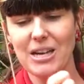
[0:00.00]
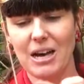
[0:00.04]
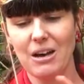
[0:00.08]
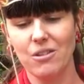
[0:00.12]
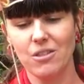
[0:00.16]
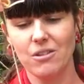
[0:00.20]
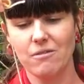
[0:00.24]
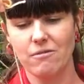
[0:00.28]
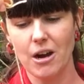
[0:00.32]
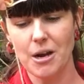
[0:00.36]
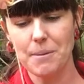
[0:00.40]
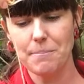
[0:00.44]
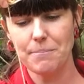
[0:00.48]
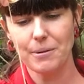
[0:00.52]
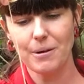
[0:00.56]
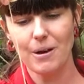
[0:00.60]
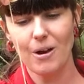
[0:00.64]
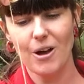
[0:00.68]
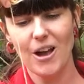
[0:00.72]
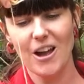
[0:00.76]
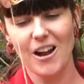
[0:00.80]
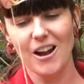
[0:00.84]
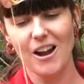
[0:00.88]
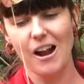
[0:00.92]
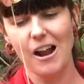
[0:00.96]
down the rope
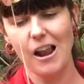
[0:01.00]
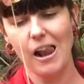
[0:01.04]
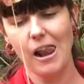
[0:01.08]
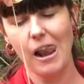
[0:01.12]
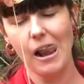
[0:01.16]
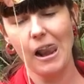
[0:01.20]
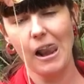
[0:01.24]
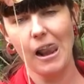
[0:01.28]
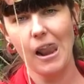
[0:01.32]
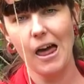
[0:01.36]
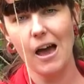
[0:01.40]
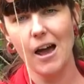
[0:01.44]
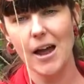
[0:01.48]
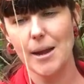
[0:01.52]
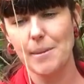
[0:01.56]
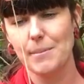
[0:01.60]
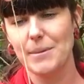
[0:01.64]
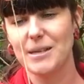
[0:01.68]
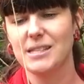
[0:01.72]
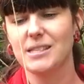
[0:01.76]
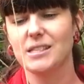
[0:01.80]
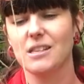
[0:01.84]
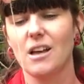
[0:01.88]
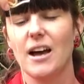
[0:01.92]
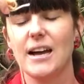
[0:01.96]
and
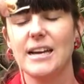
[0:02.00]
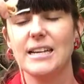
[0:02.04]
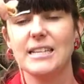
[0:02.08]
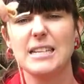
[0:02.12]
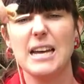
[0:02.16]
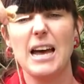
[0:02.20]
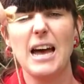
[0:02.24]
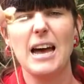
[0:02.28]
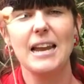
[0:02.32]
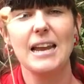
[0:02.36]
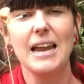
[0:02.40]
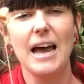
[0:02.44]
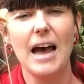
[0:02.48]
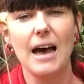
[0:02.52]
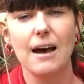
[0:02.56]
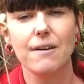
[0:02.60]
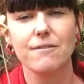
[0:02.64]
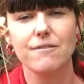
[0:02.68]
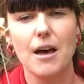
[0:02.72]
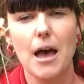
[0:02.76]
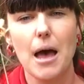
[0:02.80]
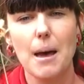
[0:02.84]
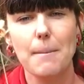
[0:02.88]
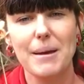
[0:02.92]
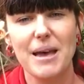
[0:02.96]
climb inside and
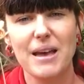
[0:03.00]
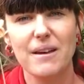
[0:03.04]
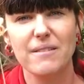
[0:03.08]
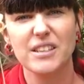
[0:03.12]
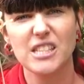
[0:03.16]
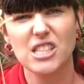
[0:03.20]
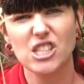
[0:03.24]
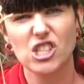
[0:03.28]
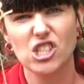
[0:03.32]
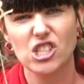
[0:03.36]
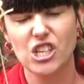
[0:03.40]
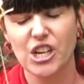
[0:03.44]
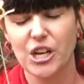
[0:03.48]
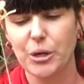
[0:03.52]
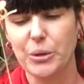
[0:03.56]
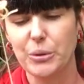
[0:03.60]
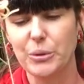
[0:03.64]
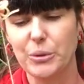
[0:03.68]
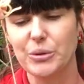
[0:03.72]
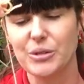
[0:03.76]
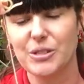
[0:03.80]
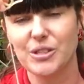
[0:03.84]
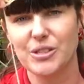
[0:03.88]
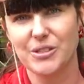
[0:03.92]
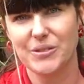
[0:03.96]
have a bit of a
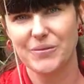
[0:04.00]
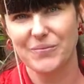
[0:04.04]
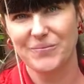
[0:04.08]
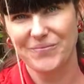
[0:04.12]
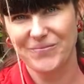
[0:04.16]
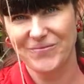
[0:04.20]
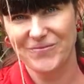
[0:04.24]
snooze.